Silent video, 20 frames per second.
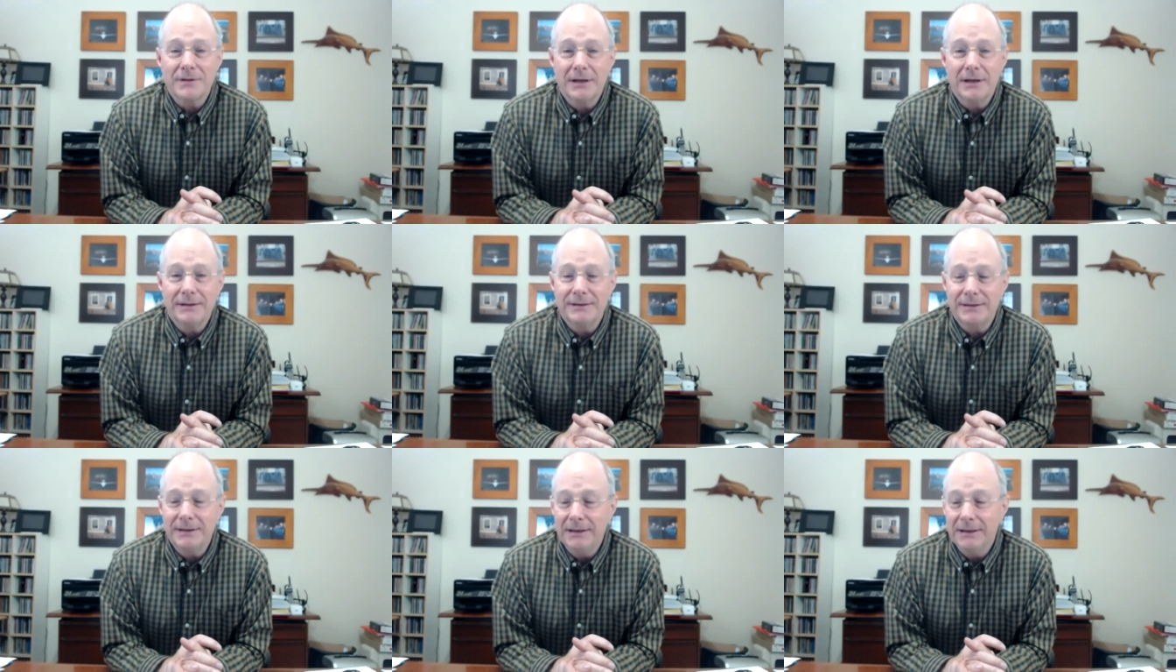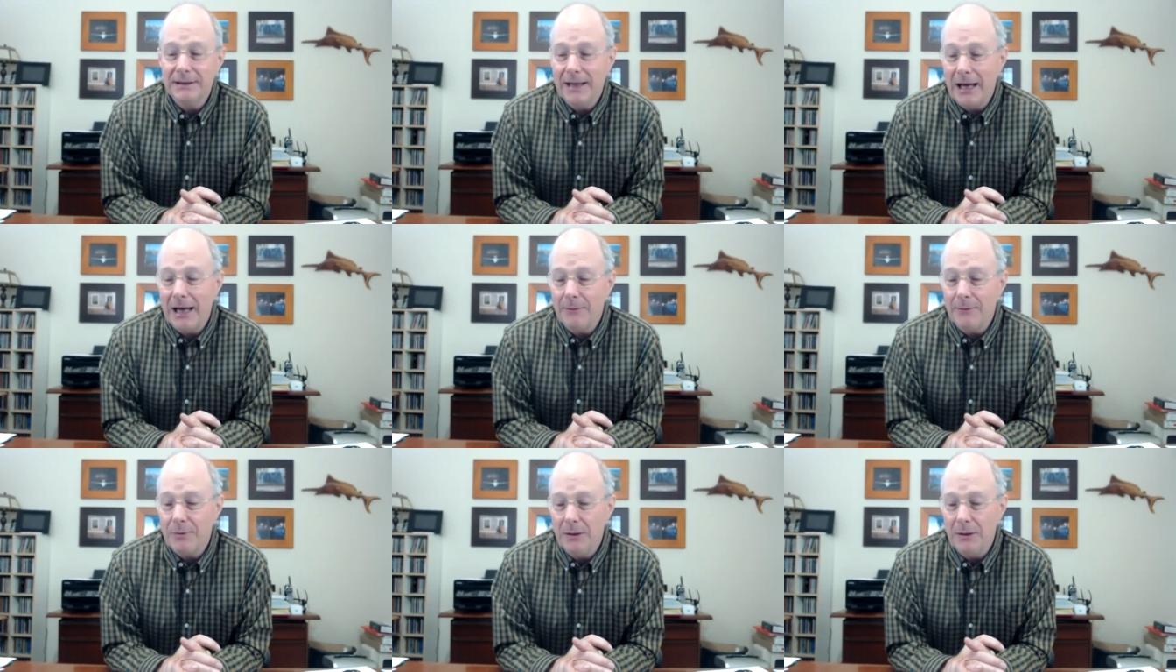and I see a
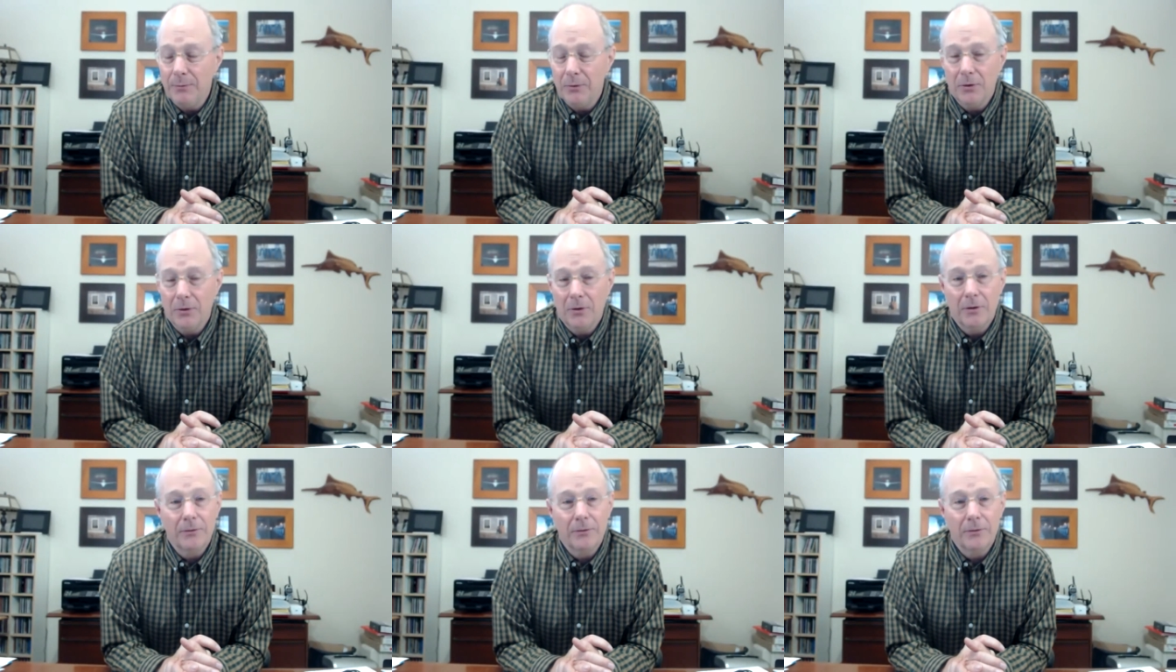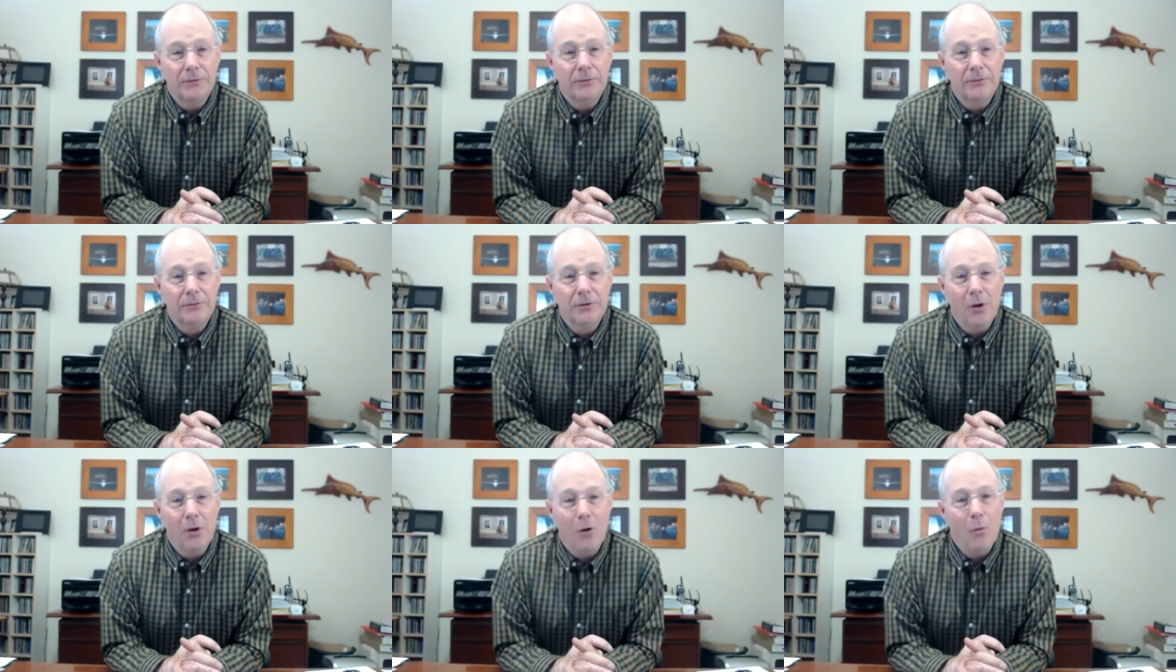lot of people
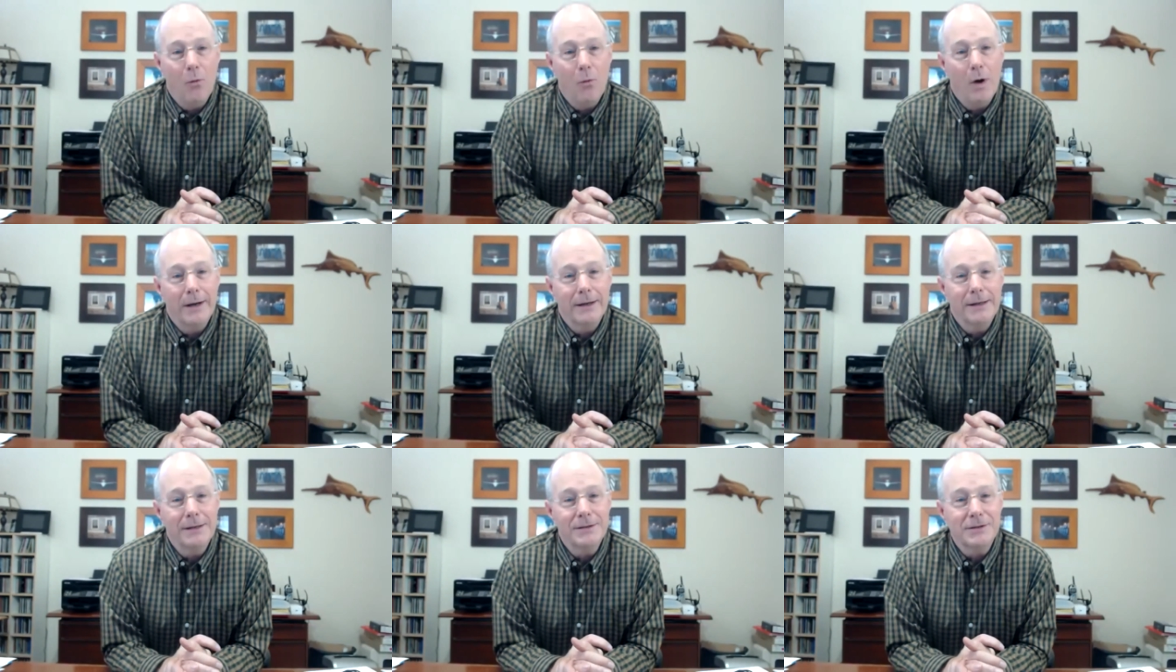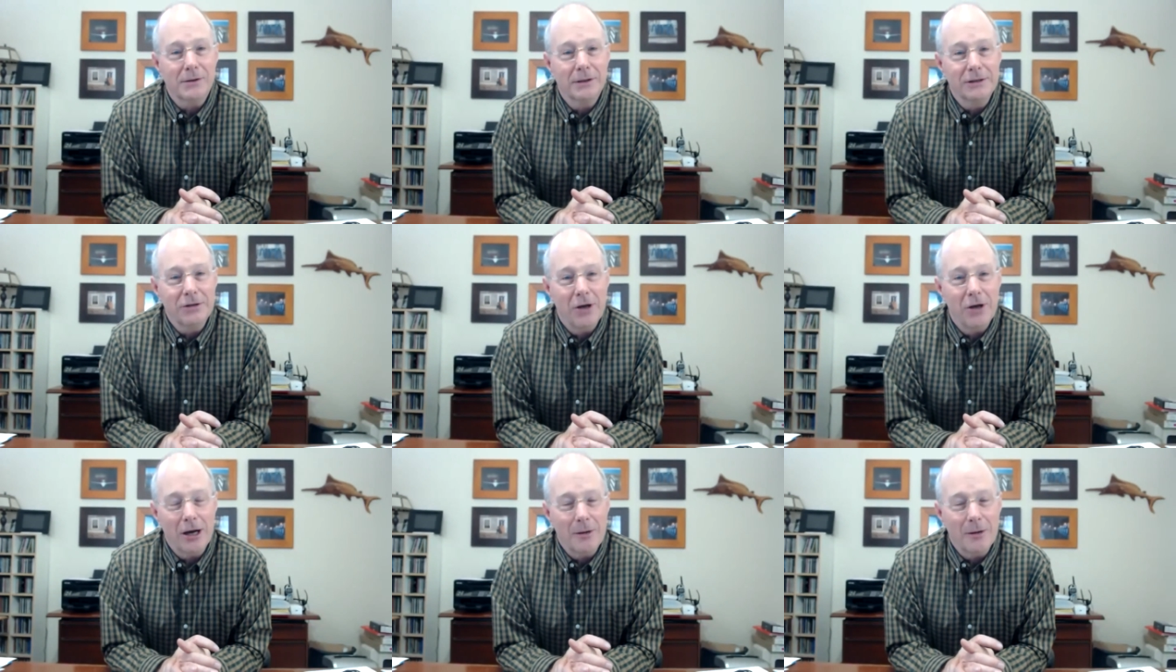don't want to necessarily
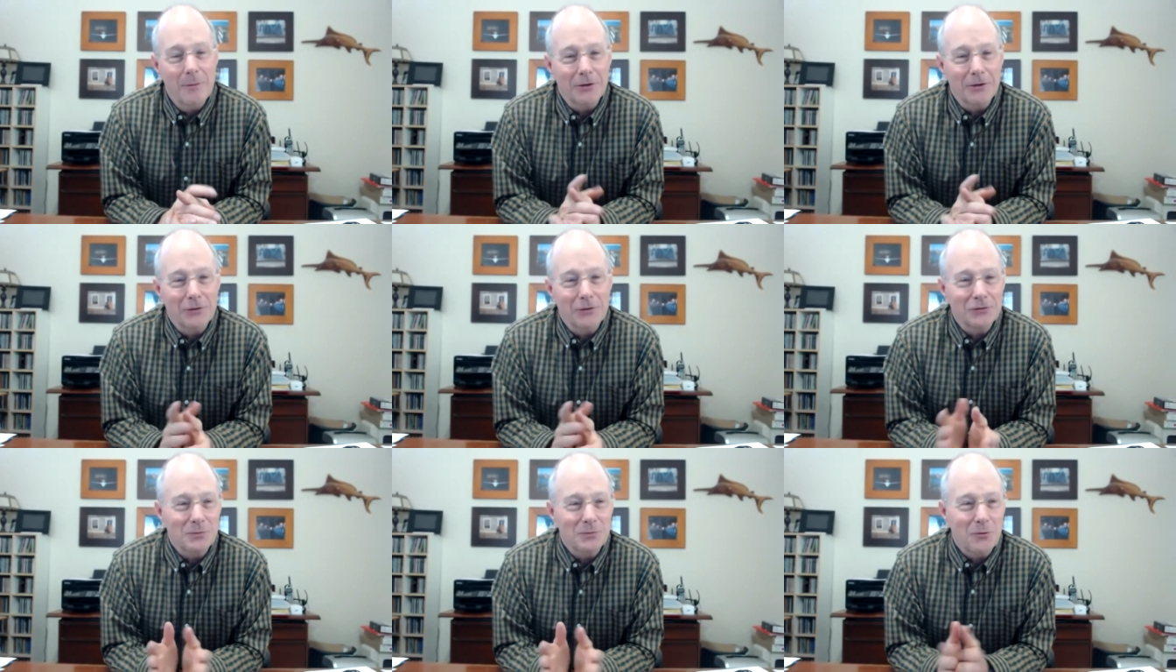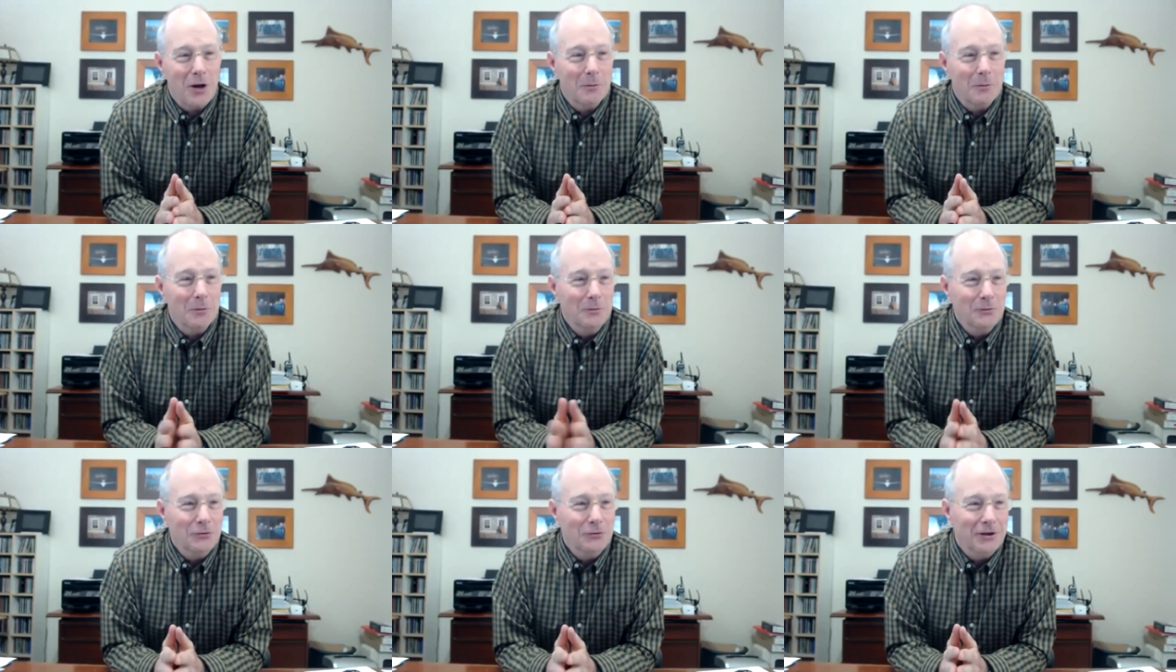talk about those
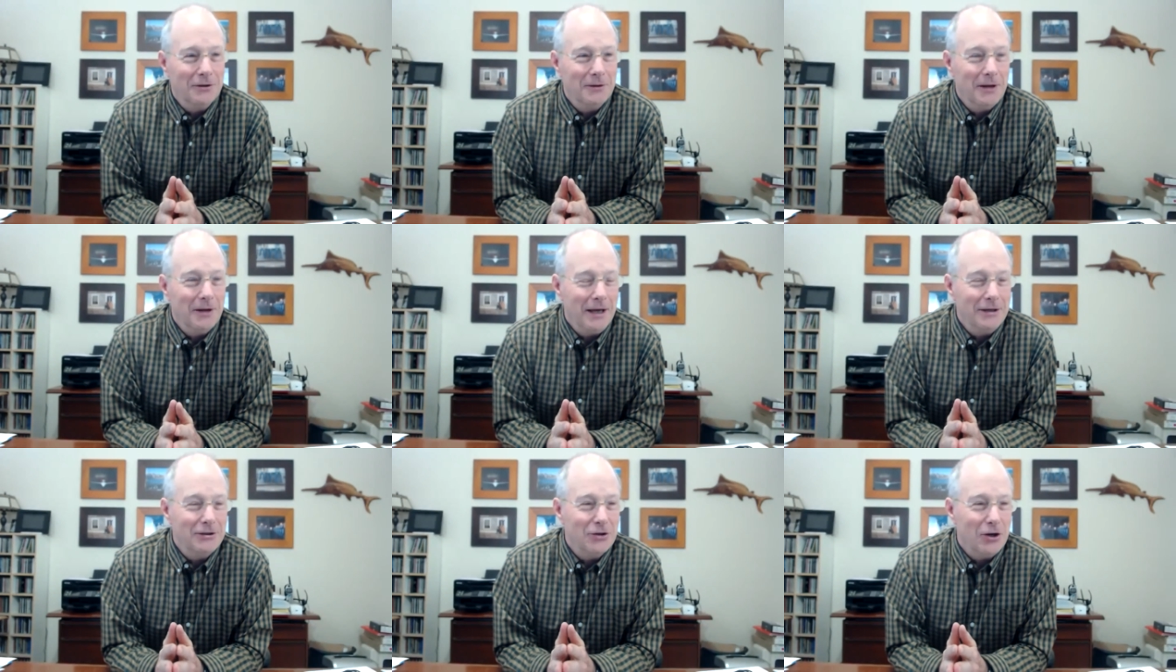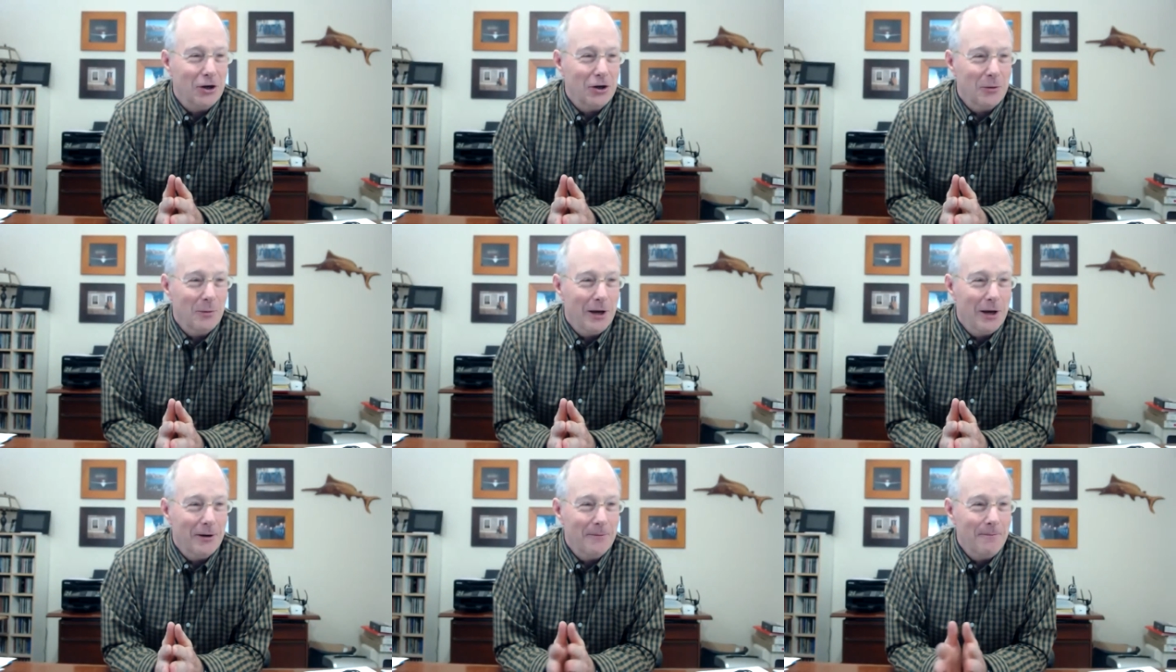problems, and I talk
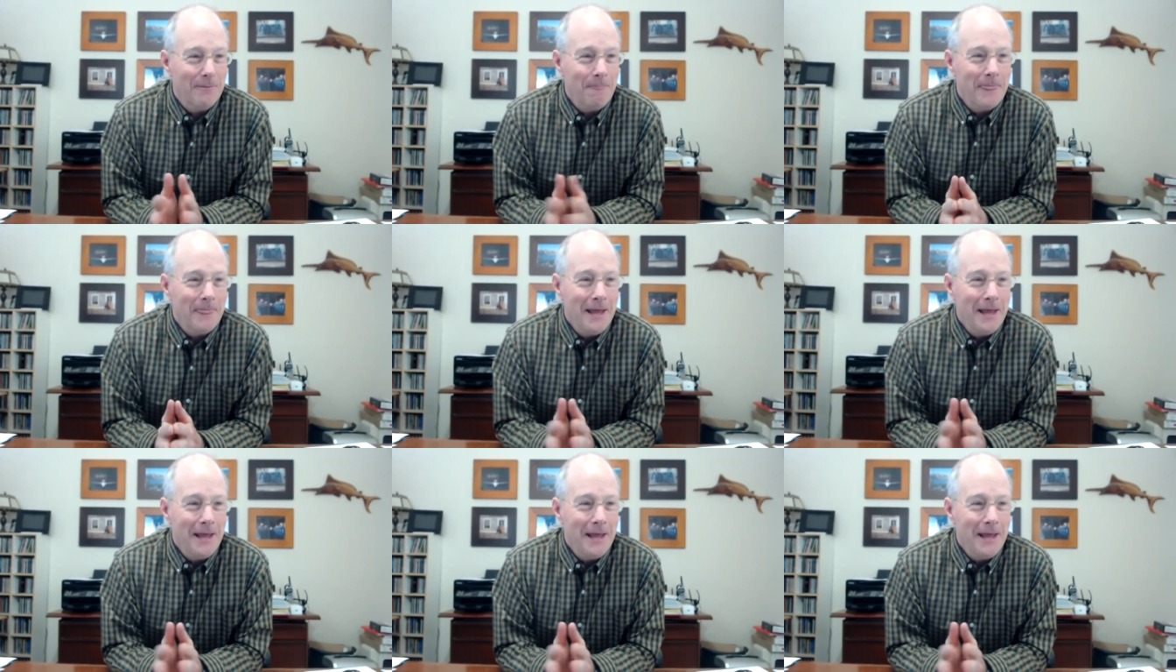about them.